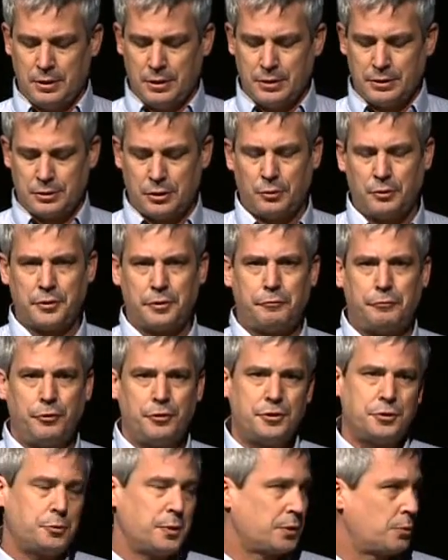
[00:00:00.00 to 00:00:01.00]
So the
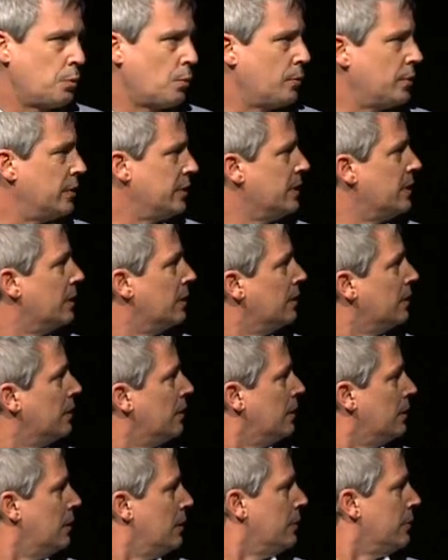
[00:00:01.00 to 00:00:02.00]
first recorded
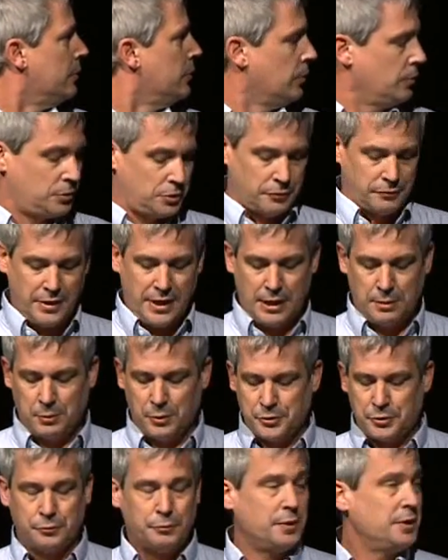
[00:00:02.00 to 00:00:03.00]
use of
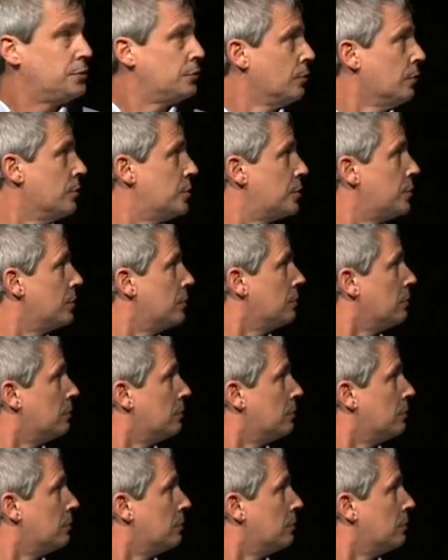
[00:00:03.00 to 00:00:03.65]
animals in research